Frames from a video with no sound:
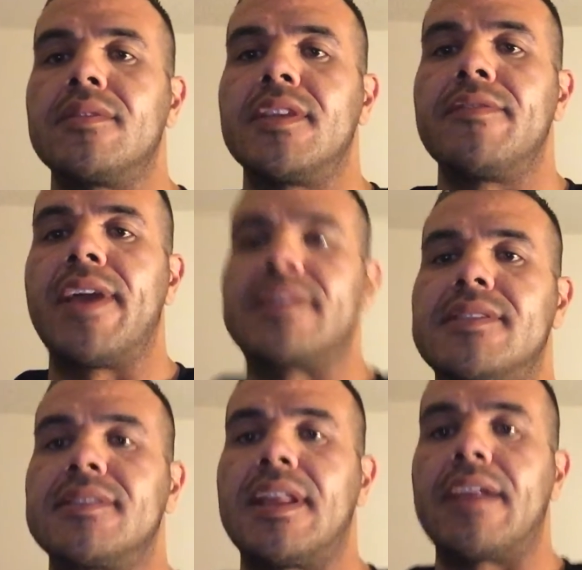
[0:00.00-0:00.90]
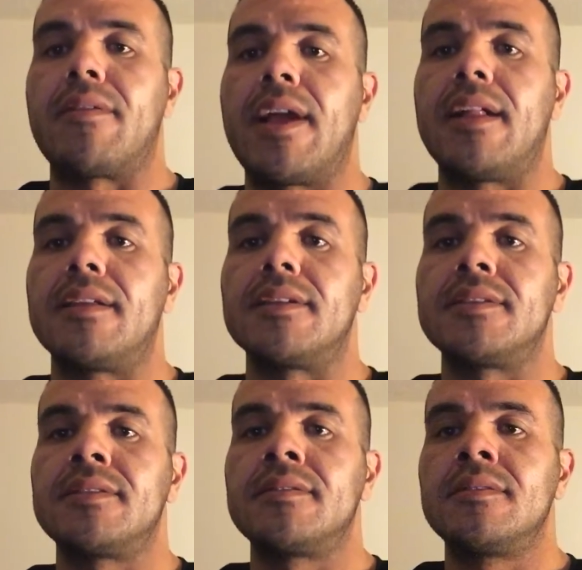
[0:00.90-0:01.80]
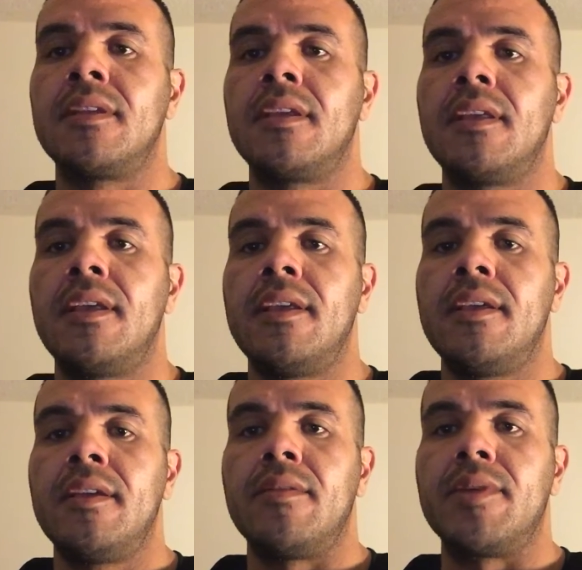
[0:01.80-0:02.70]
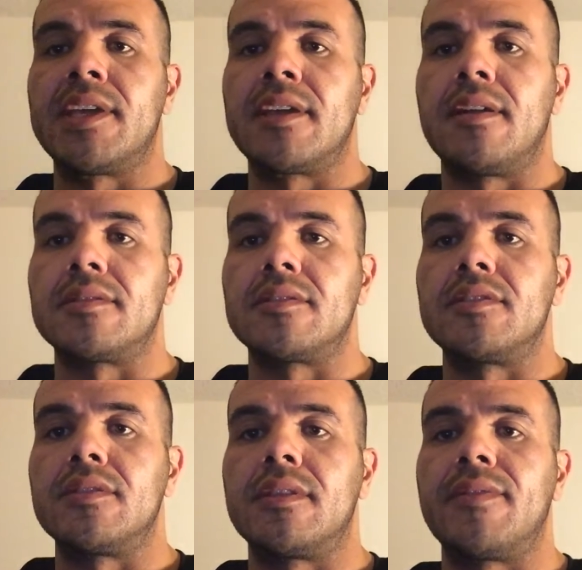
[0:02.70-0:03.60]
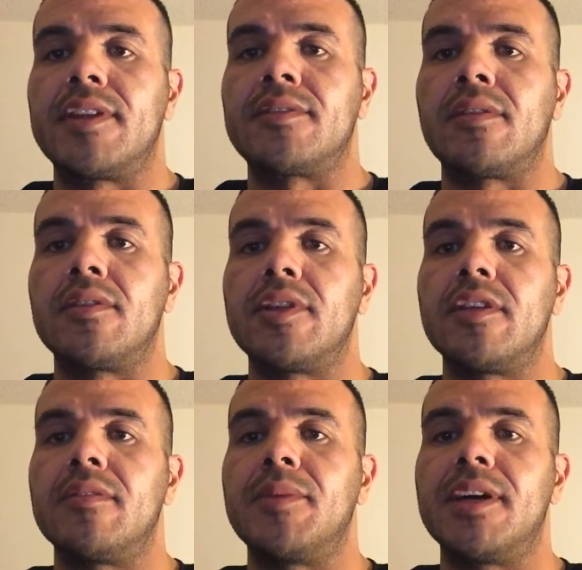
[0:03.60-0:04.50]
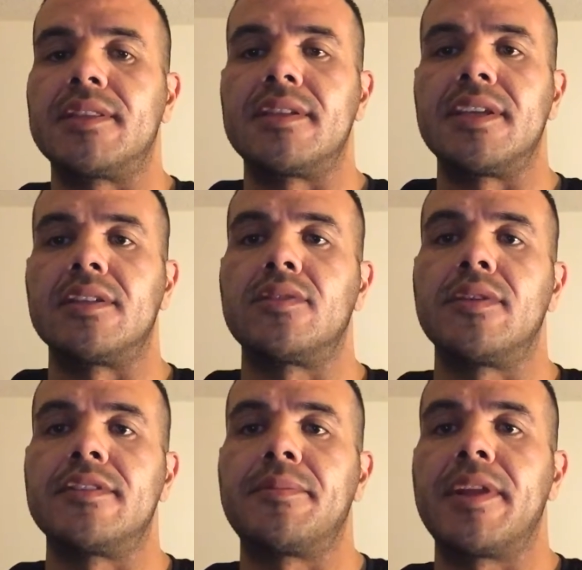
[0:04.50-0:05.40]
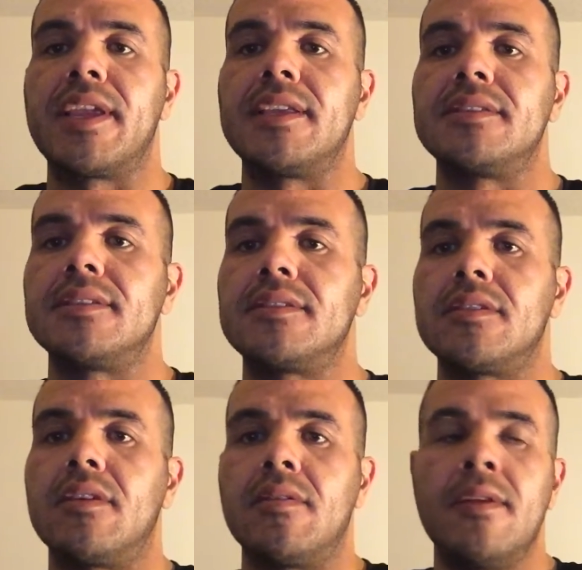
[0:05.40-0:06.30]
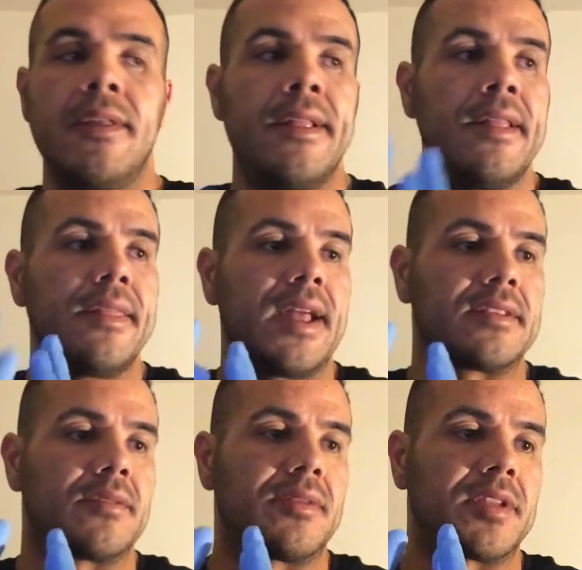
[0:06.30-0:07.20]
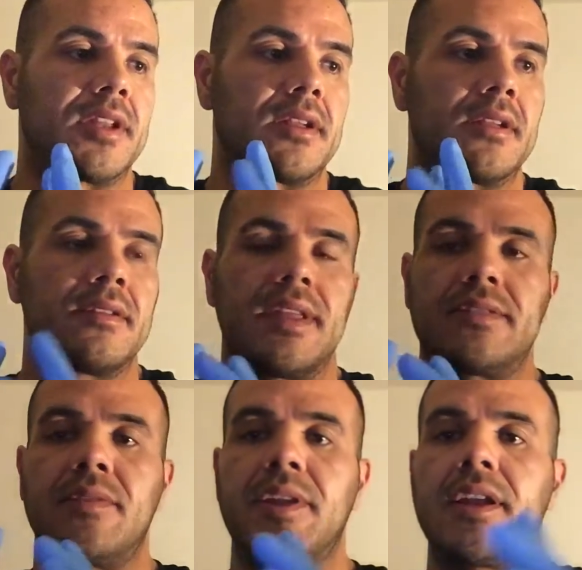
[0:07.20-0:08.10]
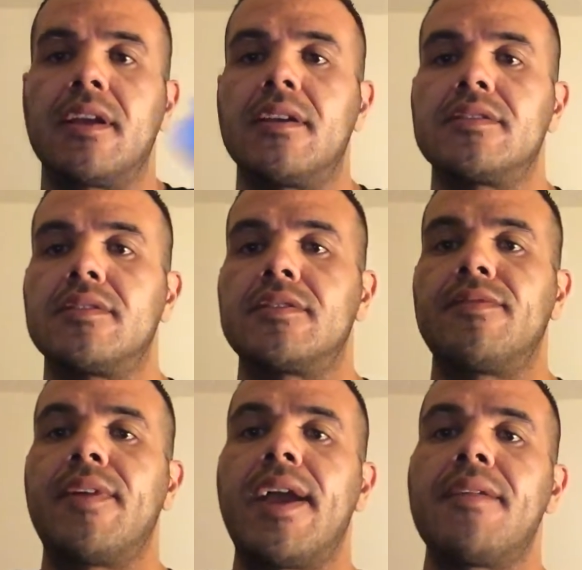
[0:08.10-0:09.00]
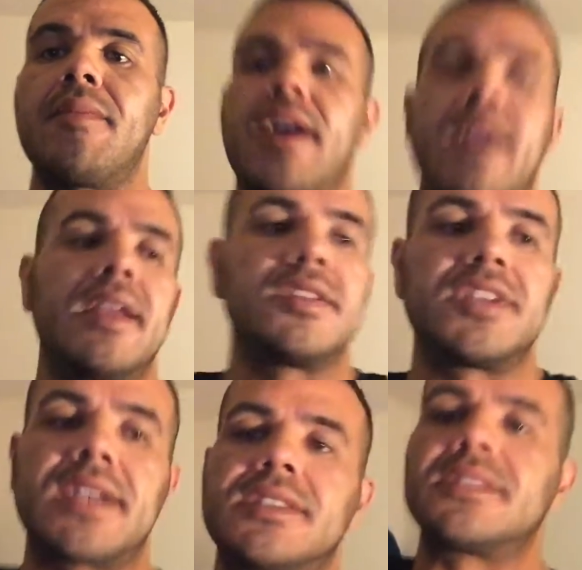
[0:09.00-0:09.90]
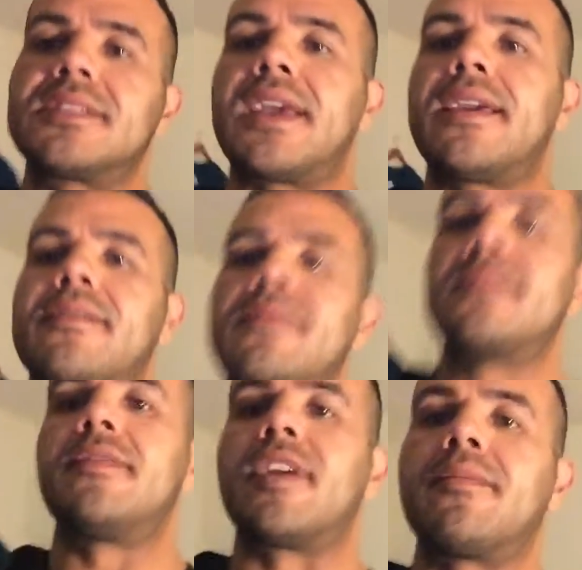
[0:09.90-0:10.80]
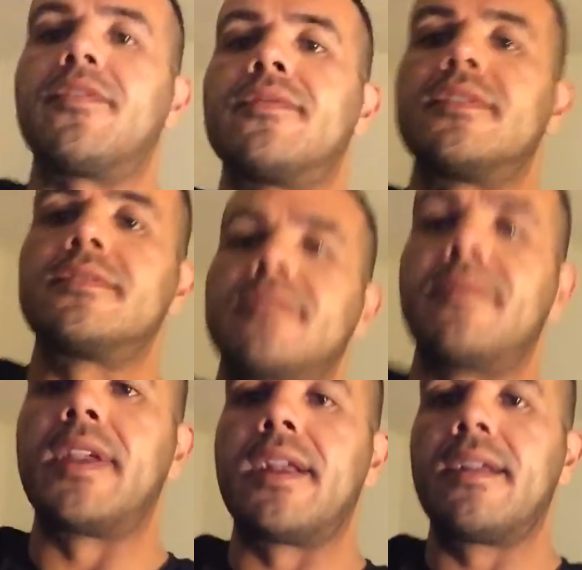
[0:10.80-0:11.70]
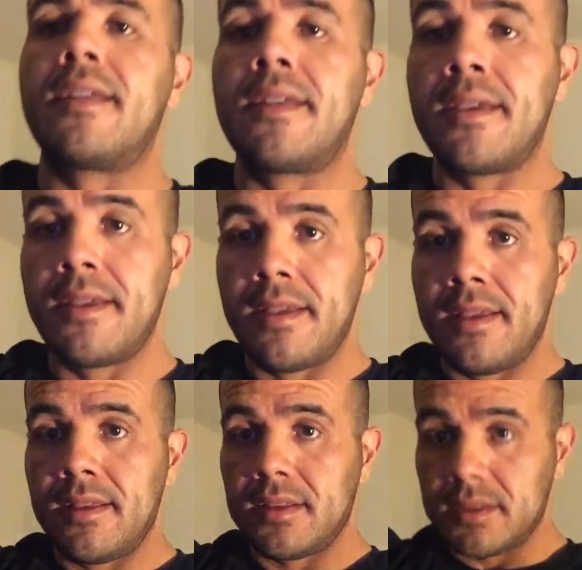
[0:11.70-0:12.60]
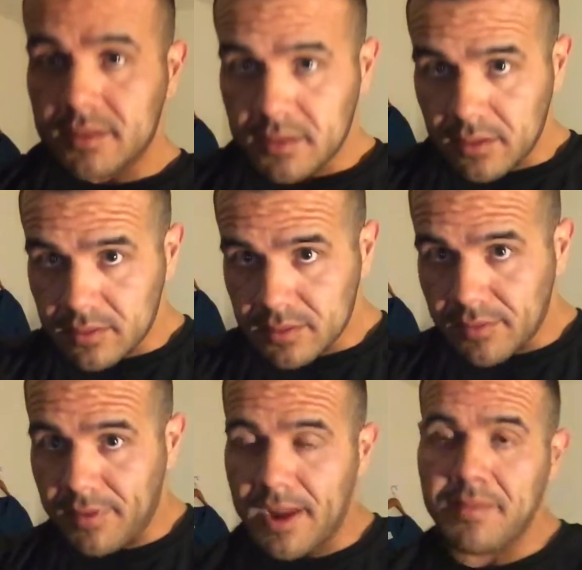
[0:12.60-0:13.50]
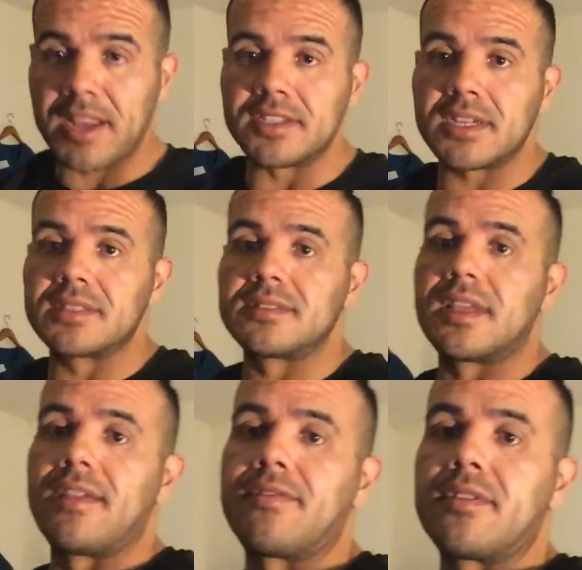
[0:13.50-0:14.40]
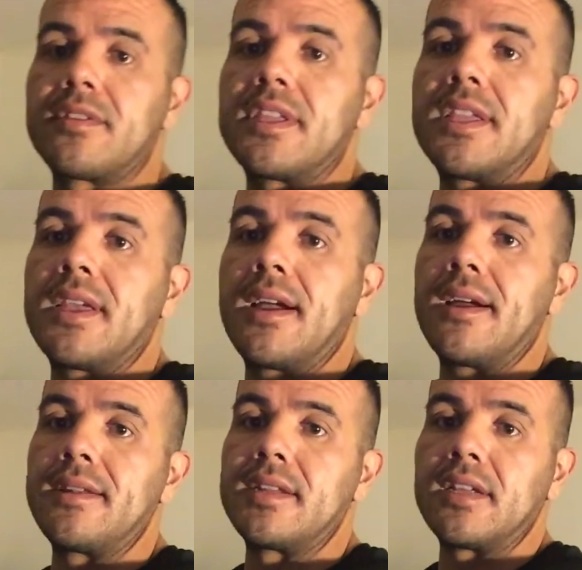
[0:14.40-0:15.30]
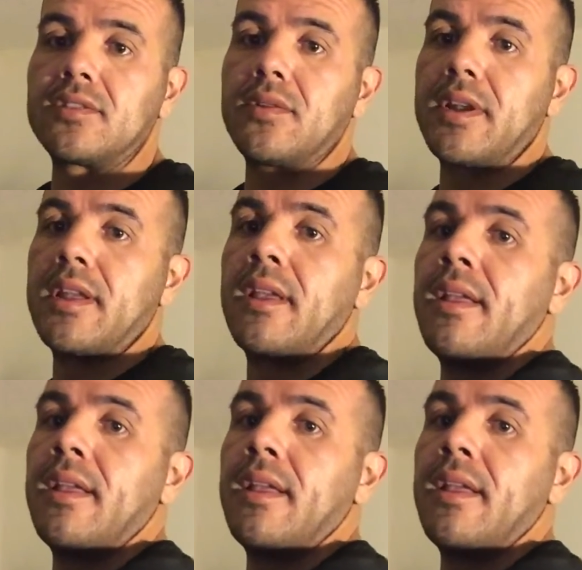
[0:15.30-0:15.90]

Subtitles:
the vastus lateralis. We could also do the ventral gluteal, but the deltoid's pretty easy, so that's where I'm gonna go. So to find my injection site, let's see if I can move this over here. To find my injection site for the deltoid,